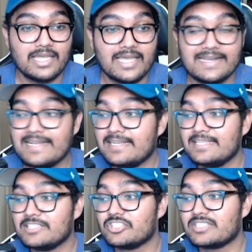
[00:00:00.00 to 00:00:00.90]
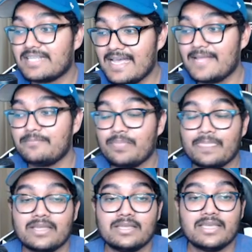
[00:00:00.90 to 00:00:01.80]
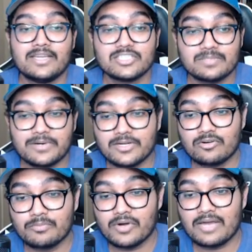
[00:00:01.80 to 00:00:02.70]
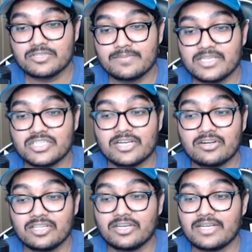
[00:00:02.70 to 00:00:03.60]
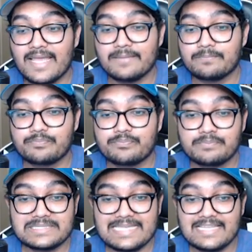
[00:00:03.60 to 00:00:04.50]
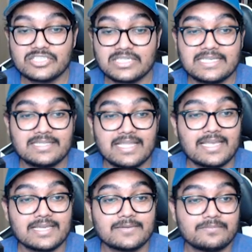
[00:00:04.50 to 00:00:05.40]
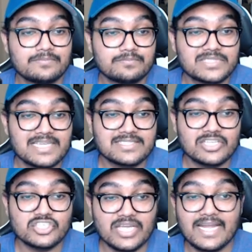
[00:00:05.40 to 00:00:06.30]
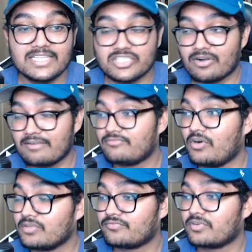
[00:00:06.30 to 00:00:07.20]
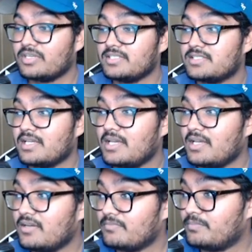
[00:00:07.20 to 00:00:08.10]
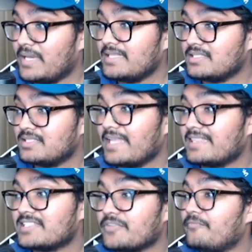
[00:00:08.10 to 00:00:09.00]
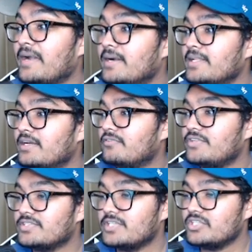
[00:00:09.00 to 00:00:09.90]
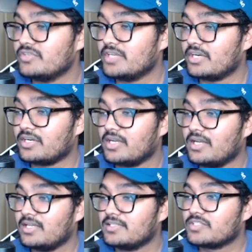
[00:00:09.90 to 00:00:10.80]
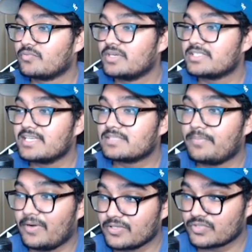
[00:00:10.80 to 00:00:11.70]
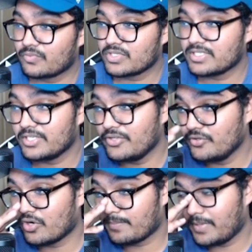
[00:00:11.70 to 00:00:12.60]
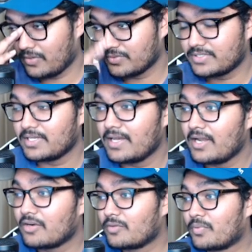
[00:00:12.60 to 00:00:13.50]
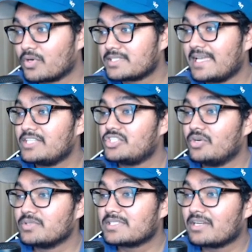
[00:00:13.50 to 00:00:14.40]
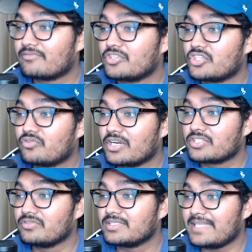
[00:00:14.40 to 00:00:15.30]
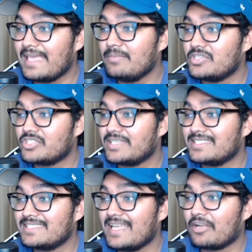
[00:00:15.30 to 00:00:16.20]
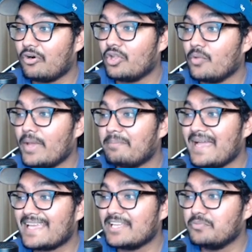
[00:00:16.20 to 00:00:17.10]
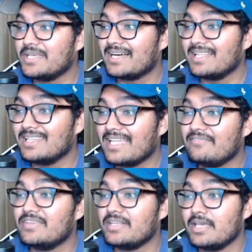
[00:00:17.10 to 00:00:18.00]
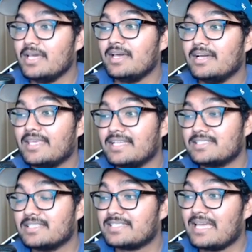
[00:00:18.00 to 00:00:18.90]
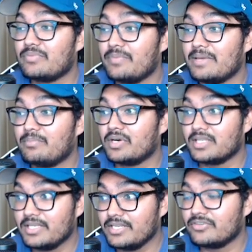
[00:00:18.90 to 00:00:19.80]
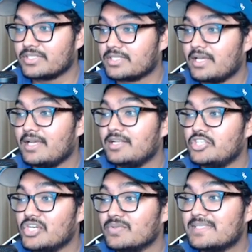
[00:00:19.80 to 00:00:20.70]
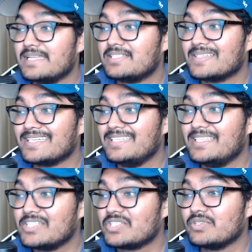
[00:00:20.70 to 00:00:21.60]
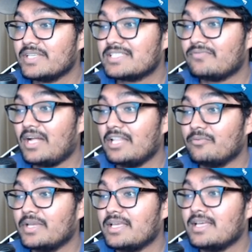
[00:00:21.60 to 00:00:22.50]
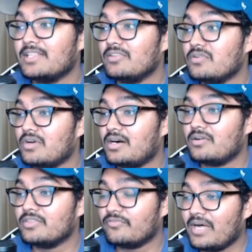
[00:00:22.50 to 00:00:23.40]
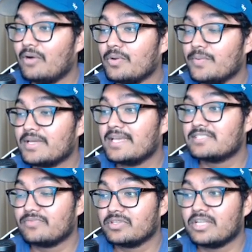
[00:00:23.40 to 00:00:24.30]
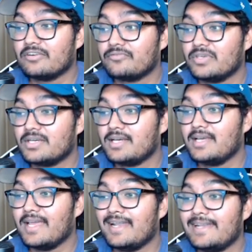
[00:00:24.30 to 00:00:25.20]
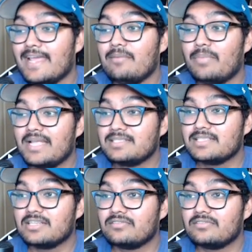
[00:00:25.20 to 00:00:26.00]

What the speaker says: And then in addition to that, here's the part of the report I was mentioning earlier that potentially like says the Giants are at fault for his like the severity of his injury here. This is where it says Paul Schwartz of the New York Post reports that Jones suffered structural damage to his neck all the way back in week 11 against the Tampa Bay Buccaneers. Jones then took additional hits following the following week against Philadelphia, and Dan Benton